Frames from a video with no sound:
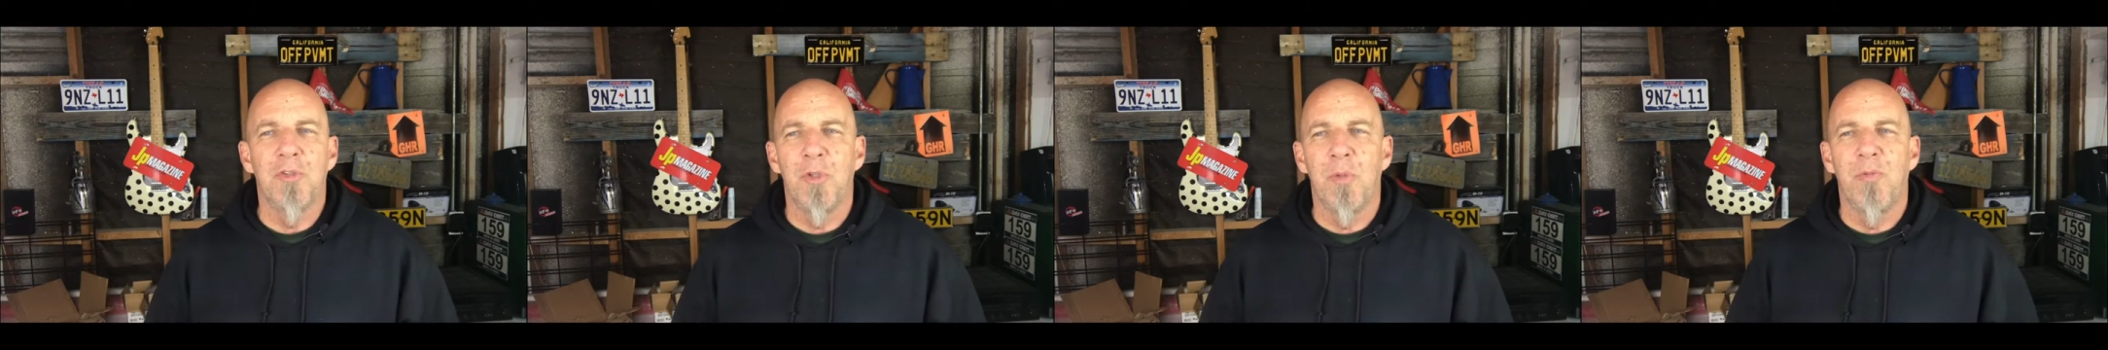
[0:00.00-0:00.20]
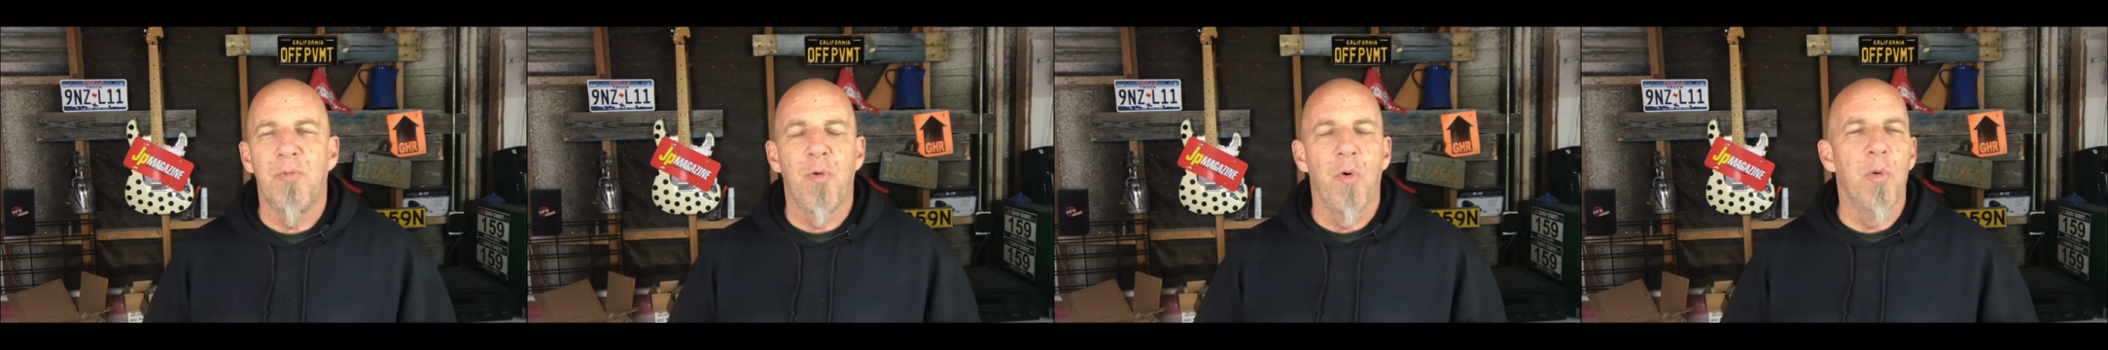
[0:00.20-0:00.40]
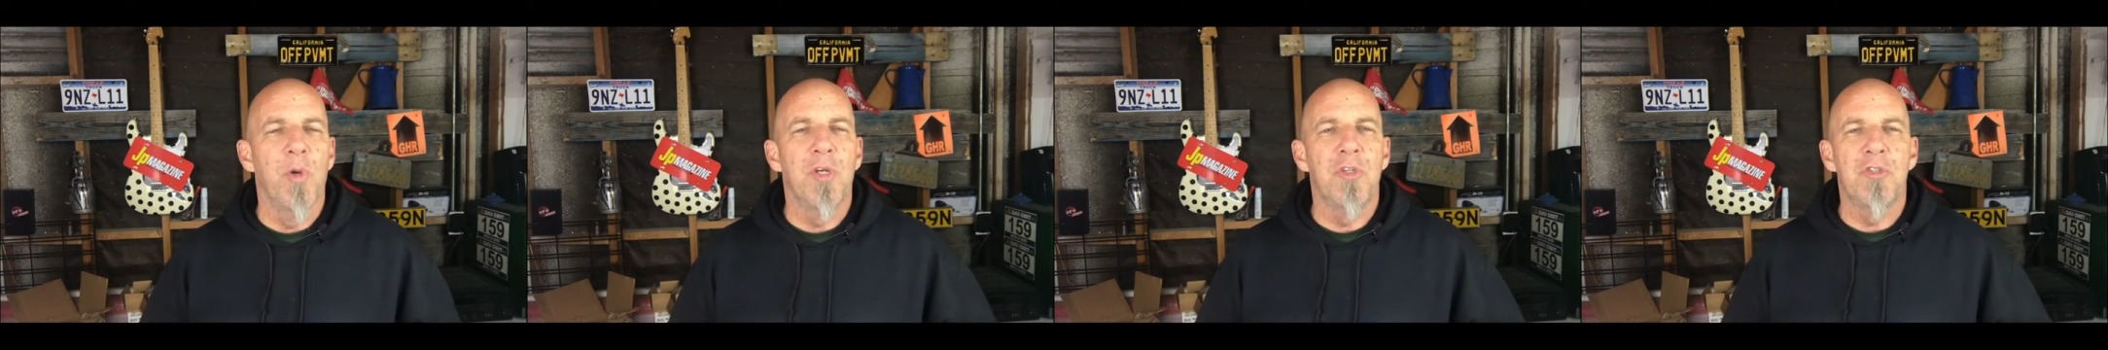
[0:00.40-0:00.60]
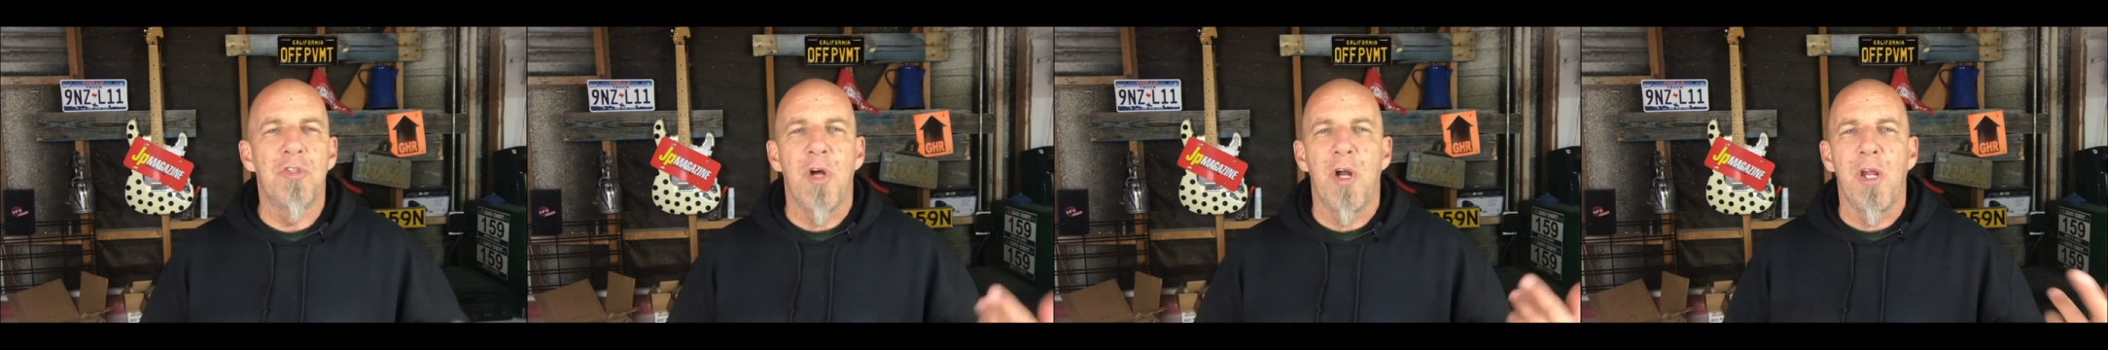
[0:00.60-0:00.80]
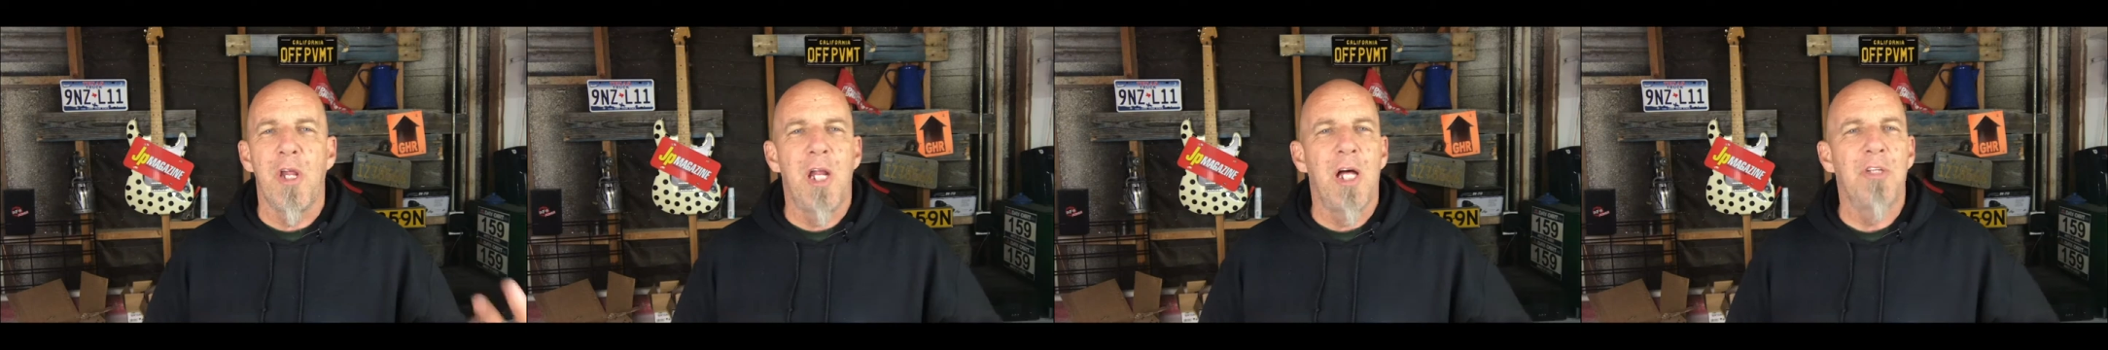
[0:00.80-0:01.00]
So before we get
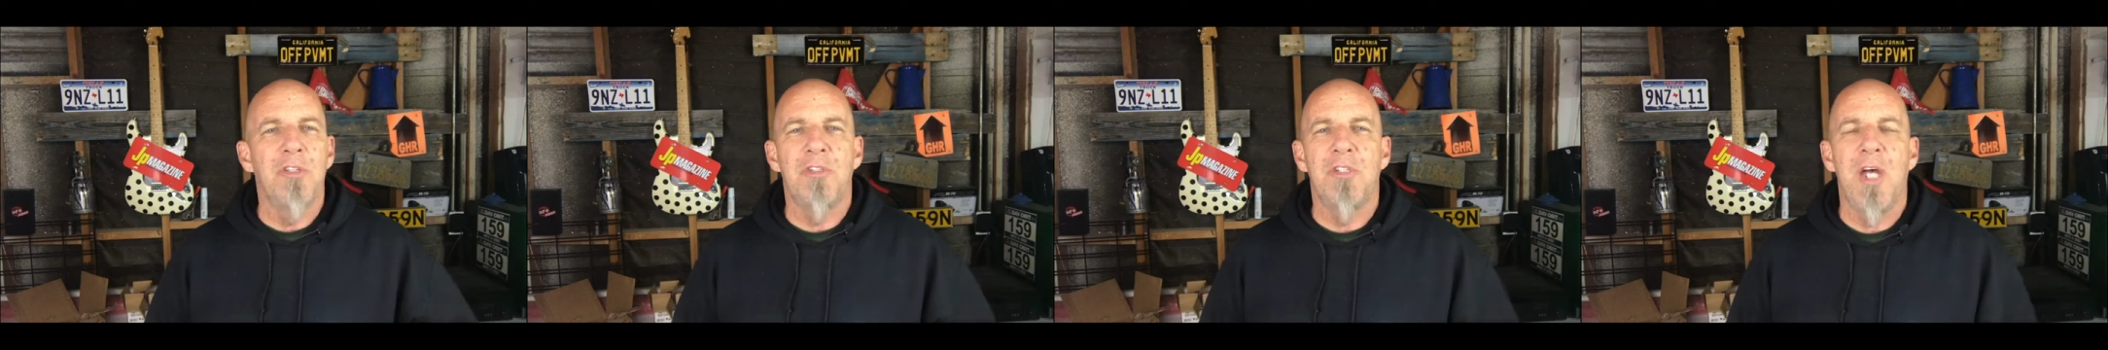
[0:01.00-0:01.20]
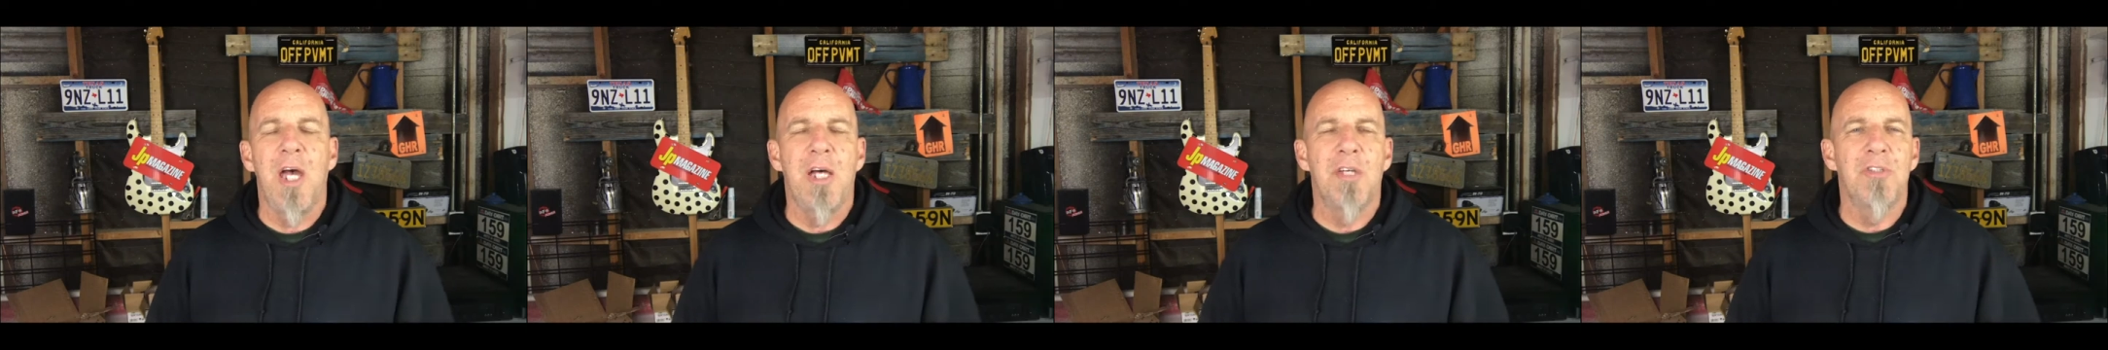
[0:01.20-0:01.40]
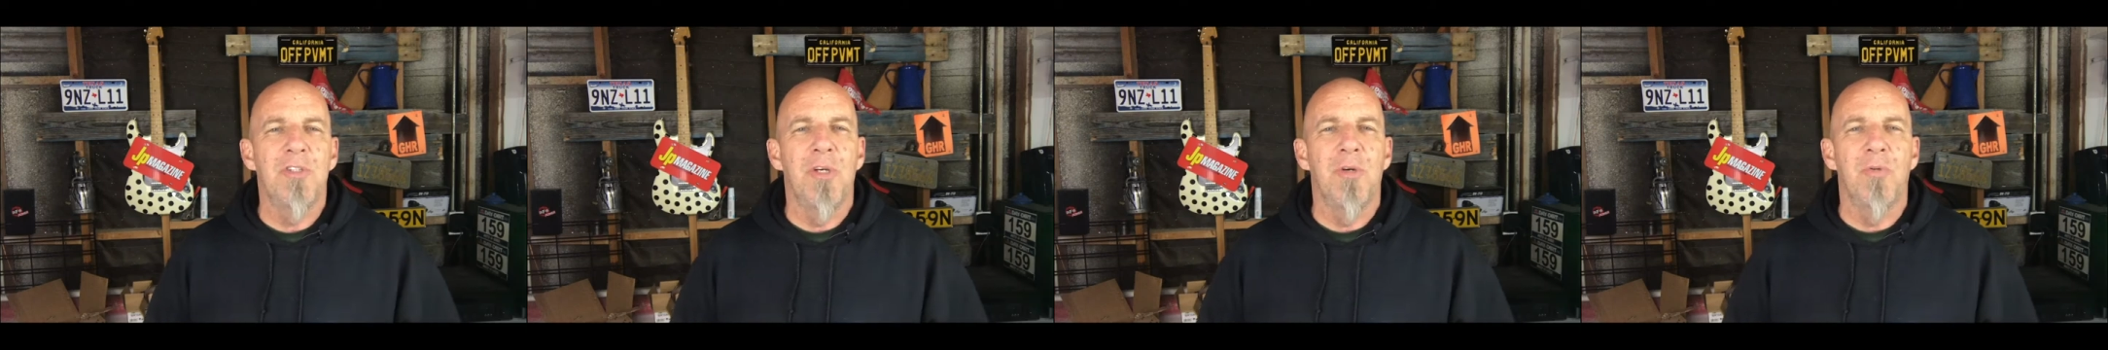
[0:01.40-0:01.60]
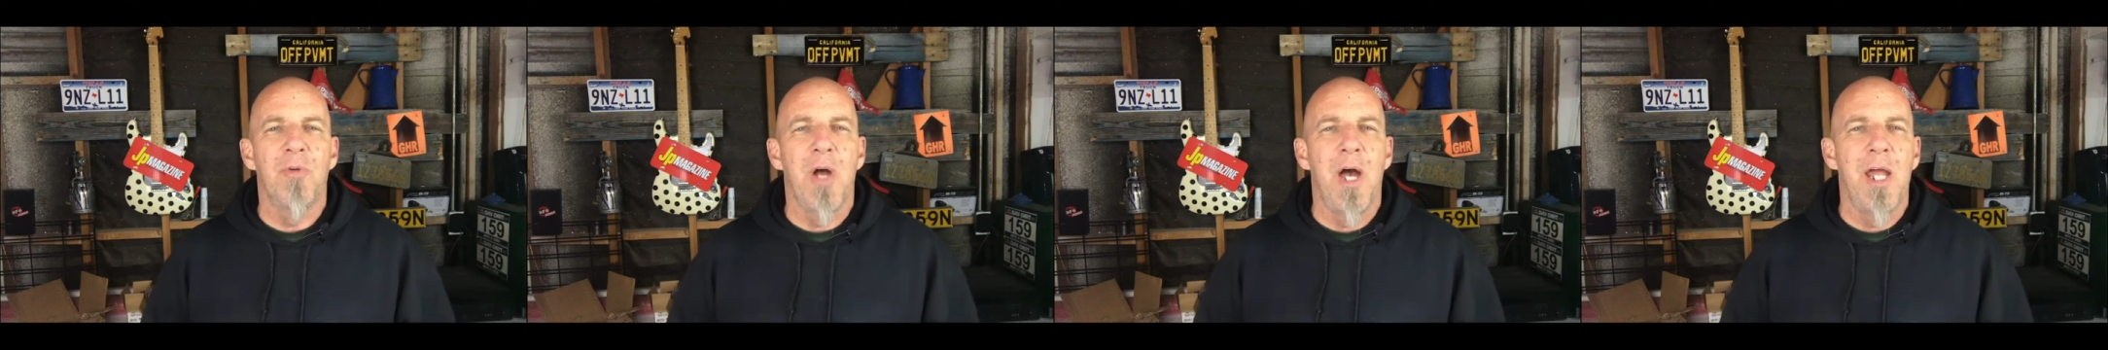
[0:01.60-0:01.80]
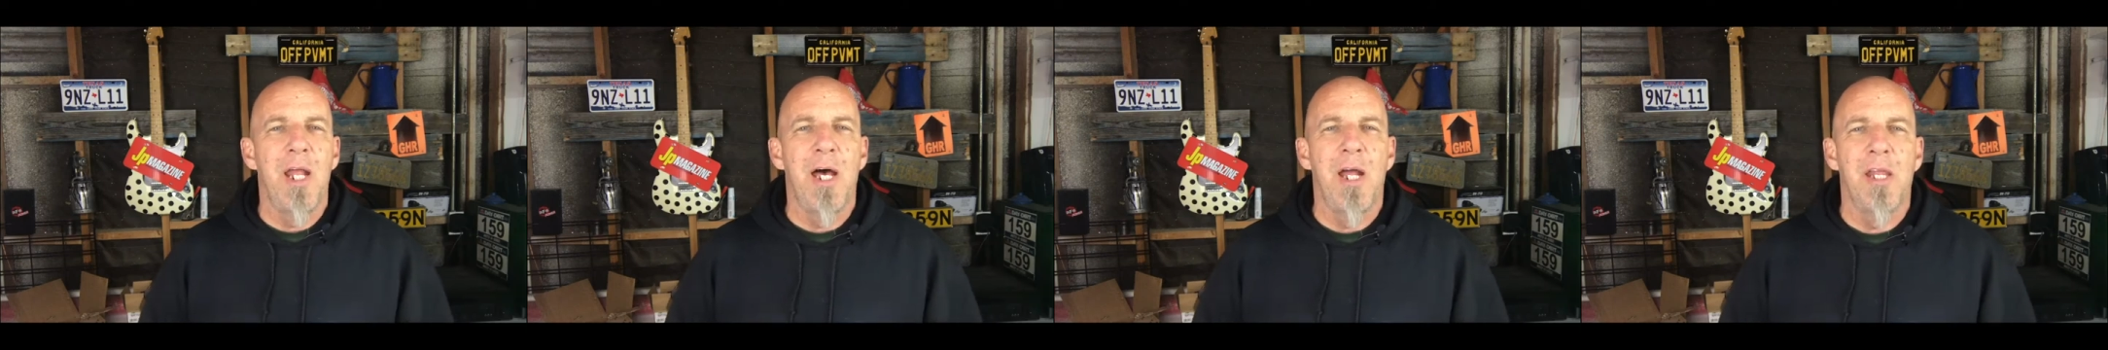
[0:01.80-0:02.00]
started, I'll just ask you
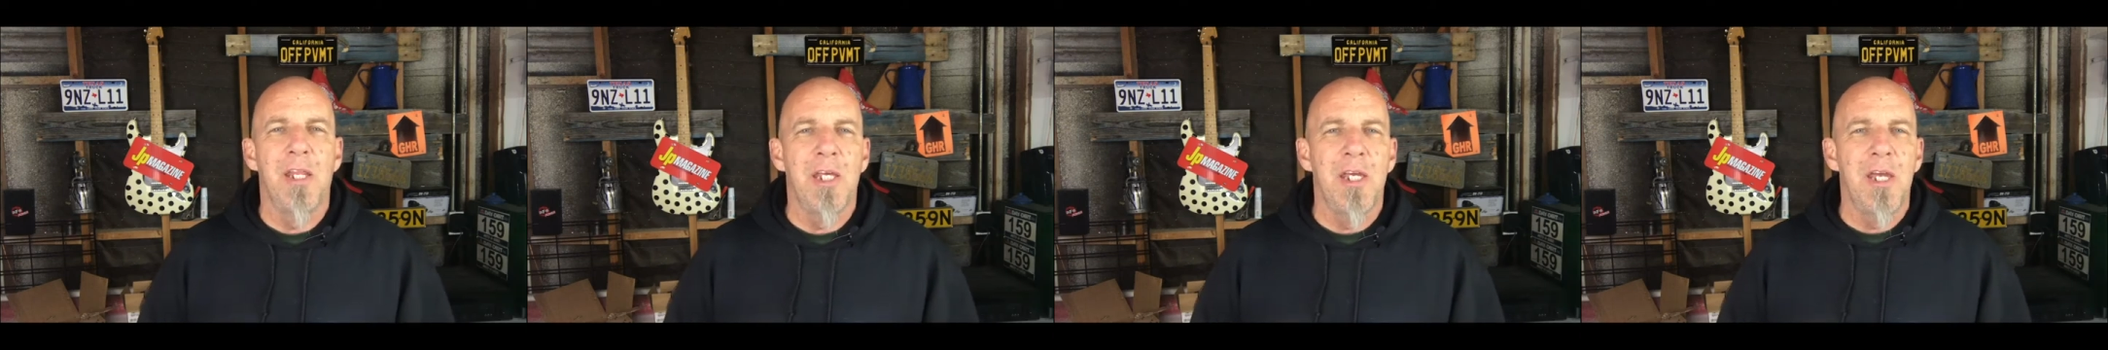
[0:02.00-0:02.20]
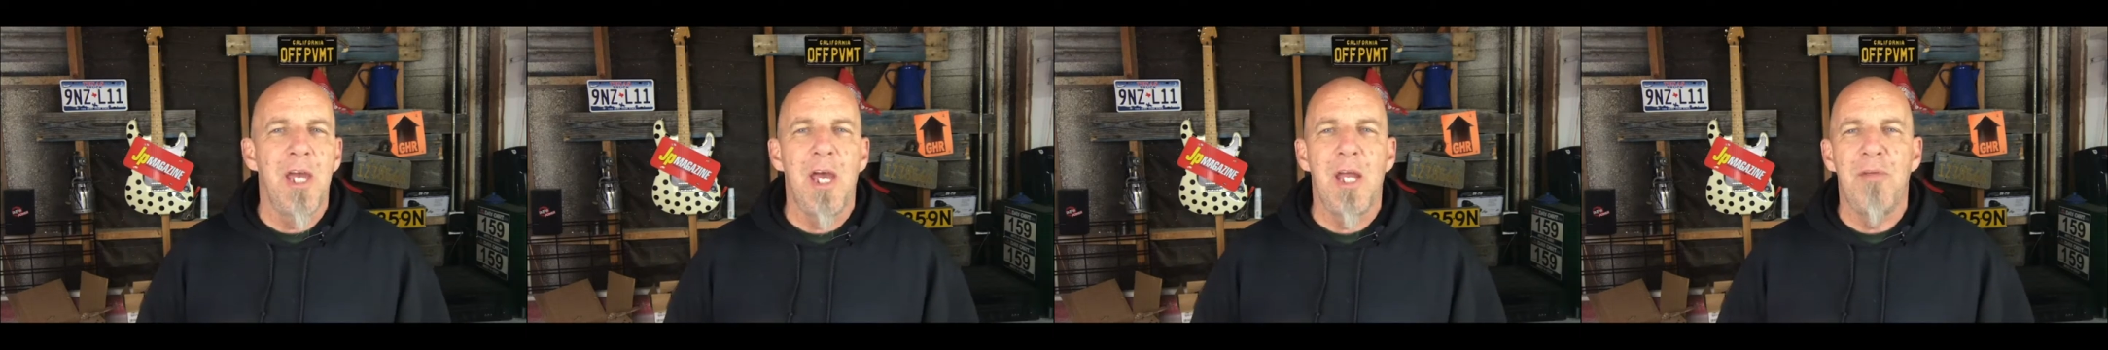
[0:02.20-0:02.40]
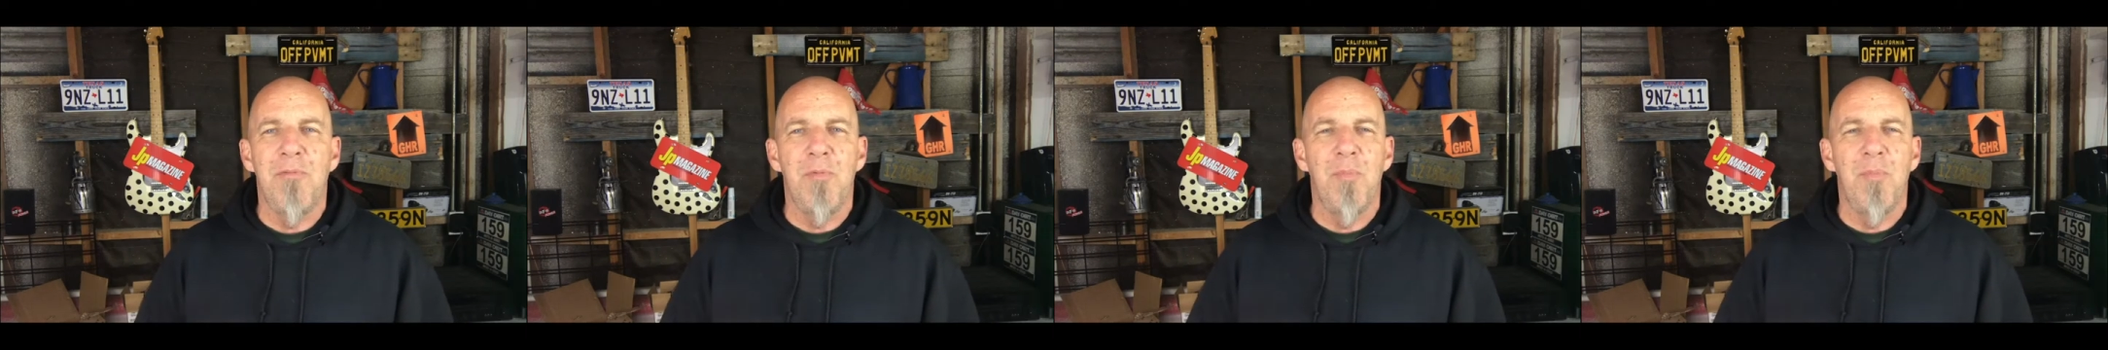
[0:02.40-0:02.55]
right out of the gate,